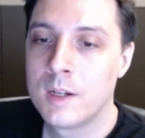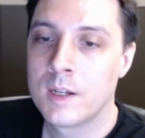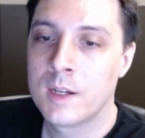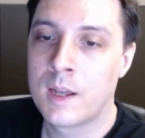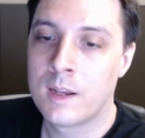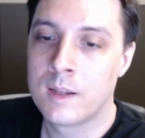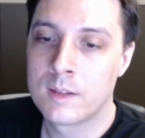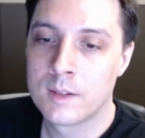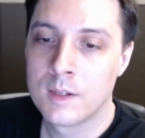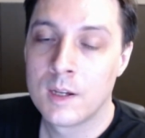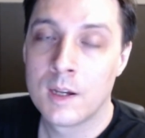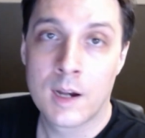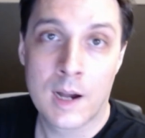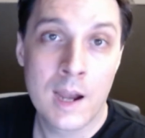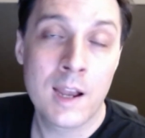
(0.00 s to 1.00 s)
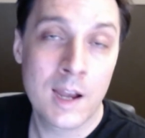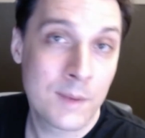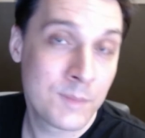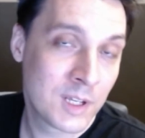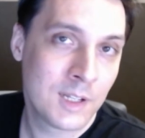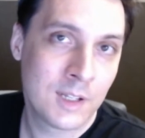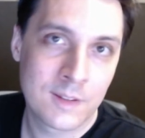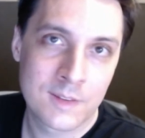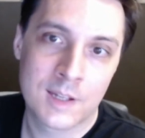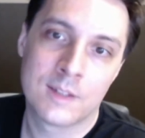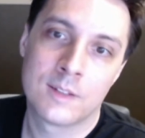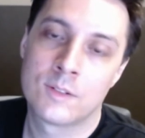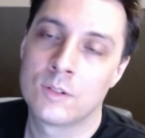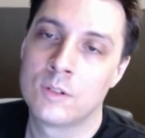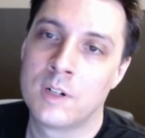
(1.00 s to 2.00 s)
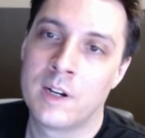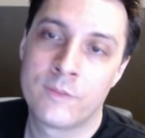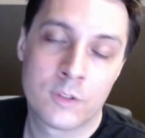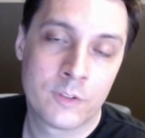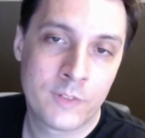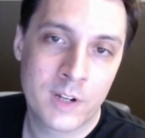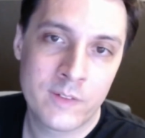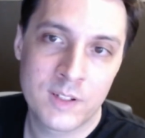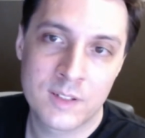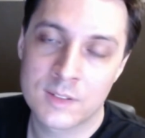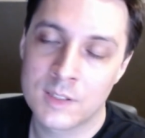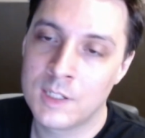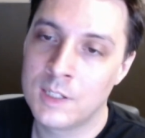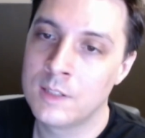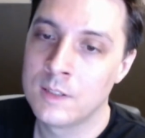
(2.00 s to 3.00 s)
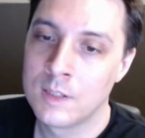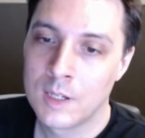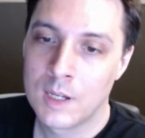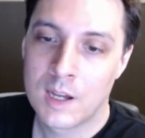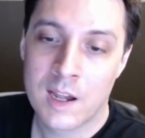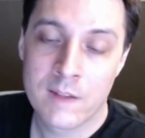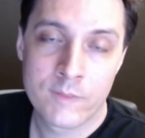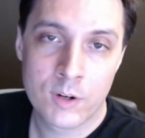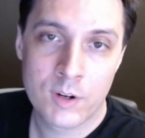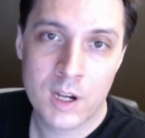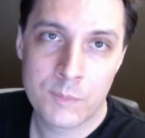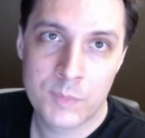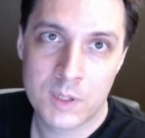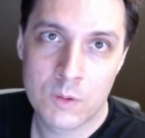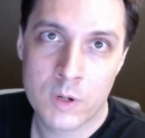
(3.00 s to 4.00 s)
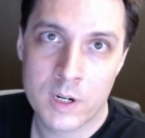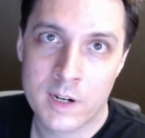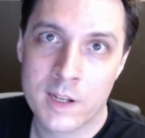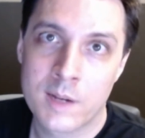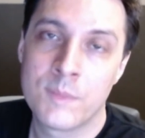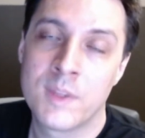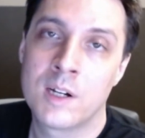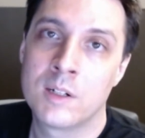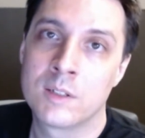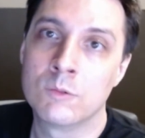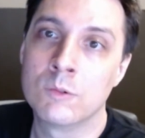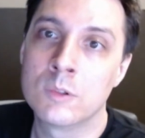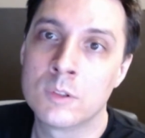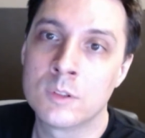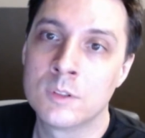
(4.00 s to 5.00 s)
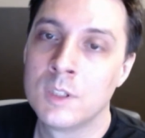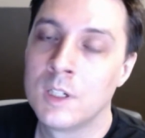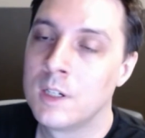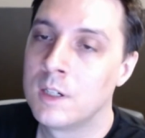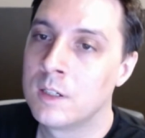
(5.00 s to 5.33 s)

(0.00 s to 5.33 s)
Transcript: And I'm getting that. So after 5 years in, I'm very happy where I am now at Google.